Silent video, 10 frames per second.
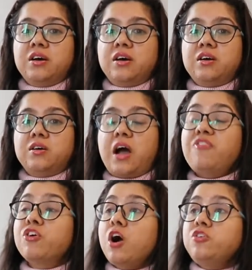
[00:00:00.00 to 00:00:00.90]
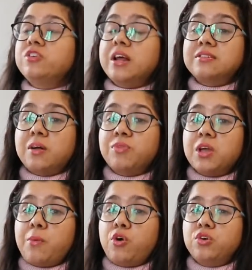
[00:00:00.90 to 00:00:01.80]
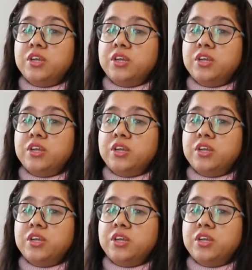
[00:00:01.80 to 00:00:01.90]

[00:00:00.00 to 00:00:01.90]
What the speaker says: I forgot to tell something about